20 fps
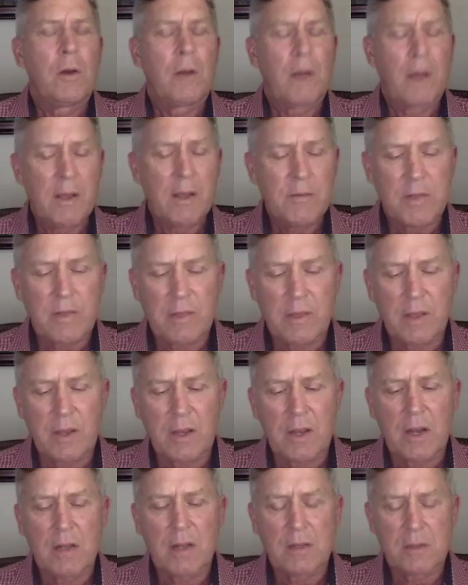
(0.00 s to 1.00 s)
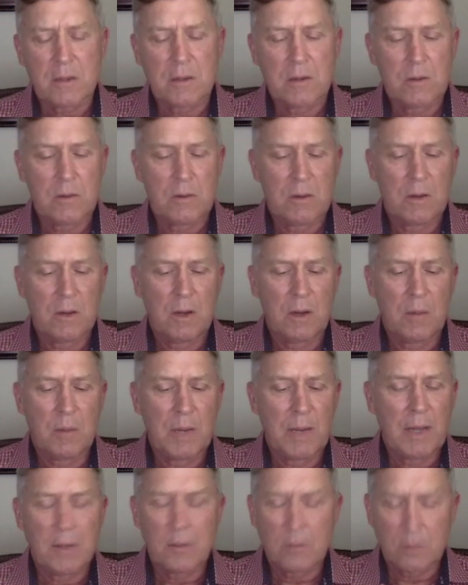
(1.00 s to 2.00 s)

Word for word: I even think, Gonzo, um, and I don't